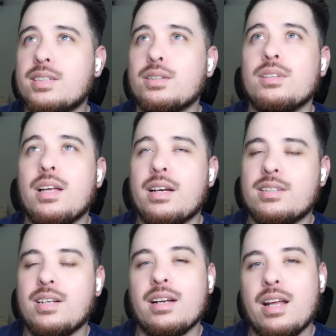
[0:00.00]
still like
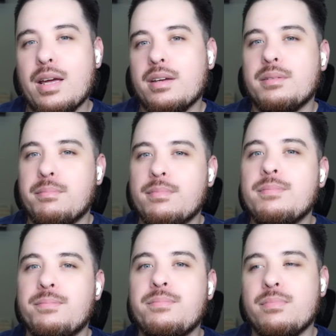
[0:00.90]
side A
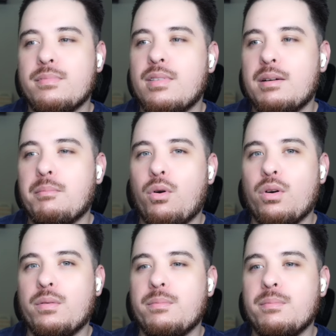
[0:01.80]

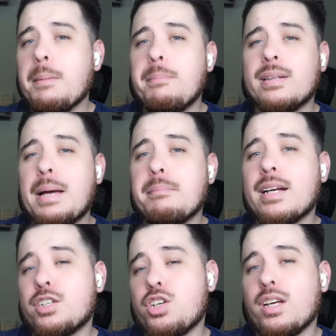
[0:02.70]
more, but that
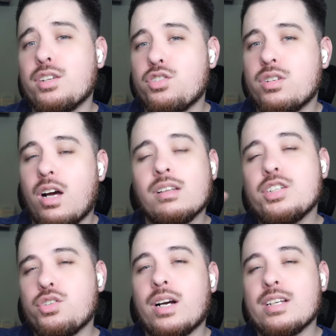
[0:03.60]
might change. I'll
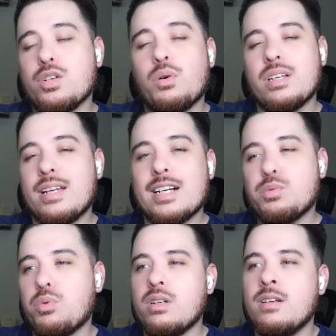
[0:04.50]
let you guys know on the
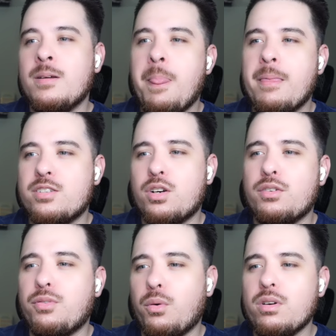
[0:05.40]
next one. Is there
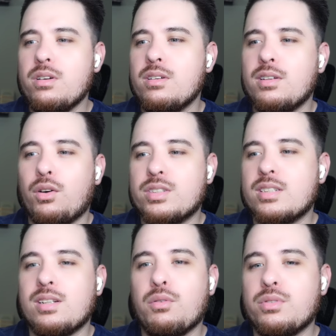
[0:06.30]
a four or is
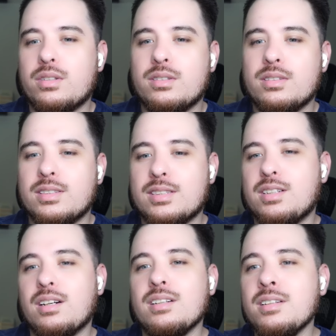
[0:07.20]
this over? Is this
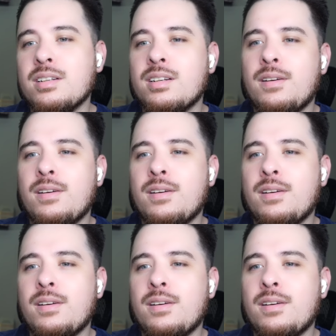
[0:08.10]
done?